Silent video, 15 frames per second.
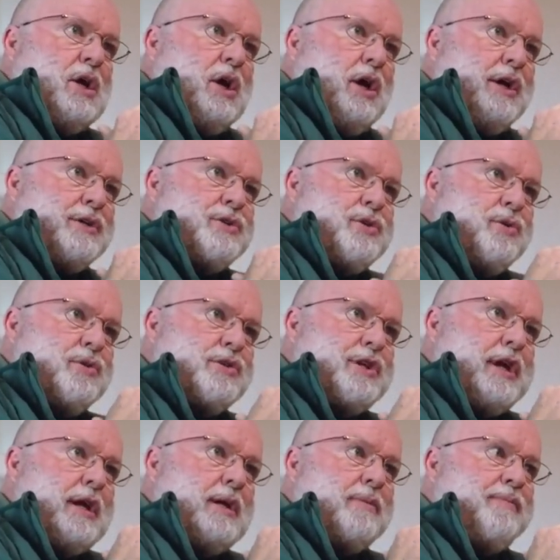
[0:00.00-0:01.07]
on
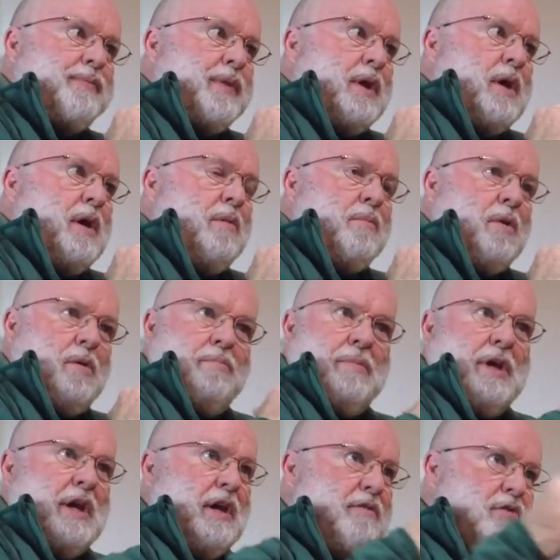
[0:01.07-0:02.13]
Tuesday, mm
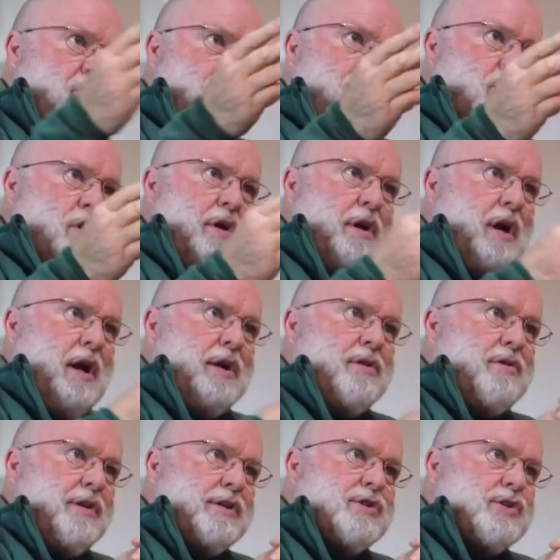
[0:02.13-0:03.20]
many of whom were non
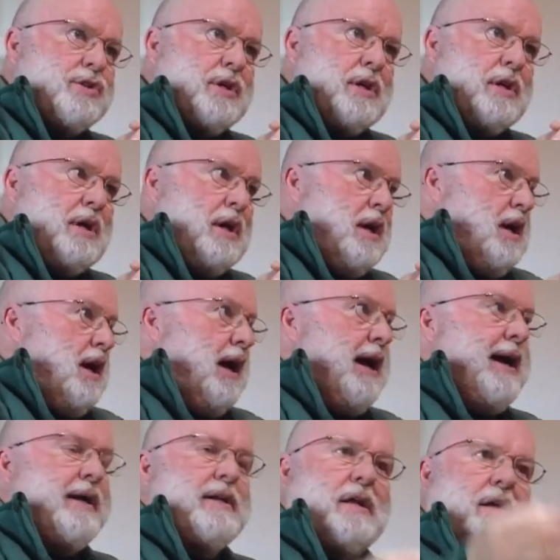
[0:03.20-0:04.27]
Christian. I had